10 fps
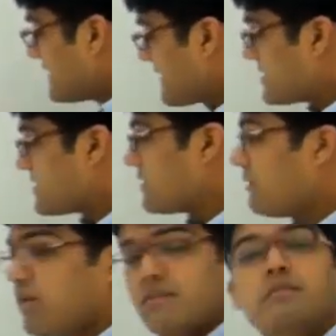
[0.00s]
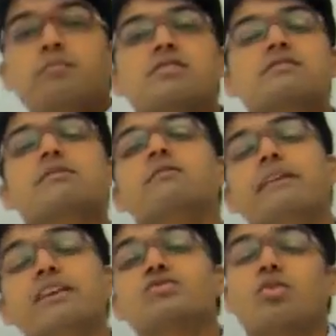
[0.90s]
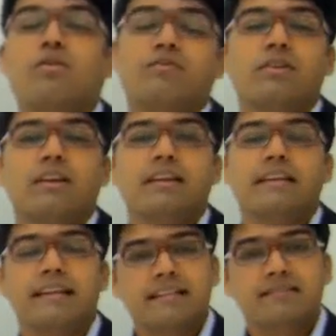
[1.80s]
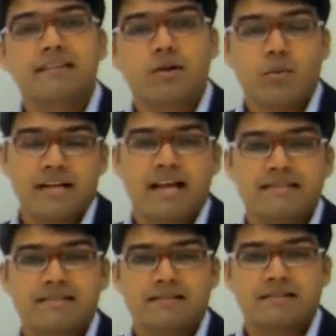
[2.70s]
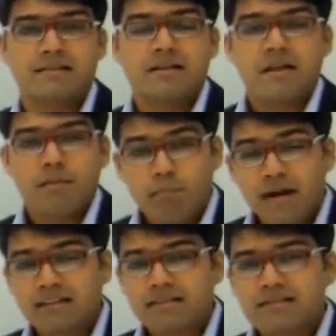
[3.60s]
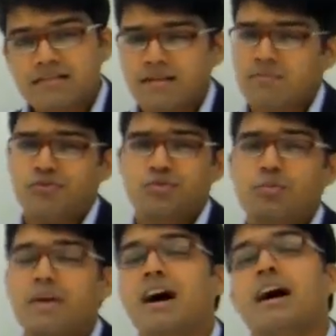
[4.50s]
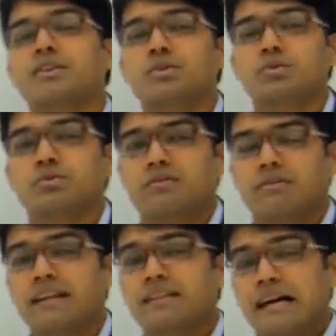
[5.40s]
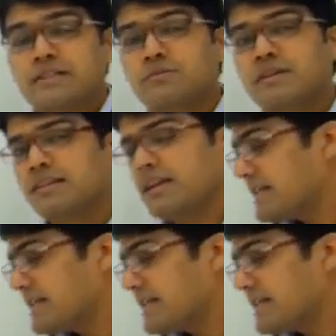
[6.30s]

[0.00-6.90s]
this is one of the possible ways of getting the required answer. But some of you may argue, right? The argument here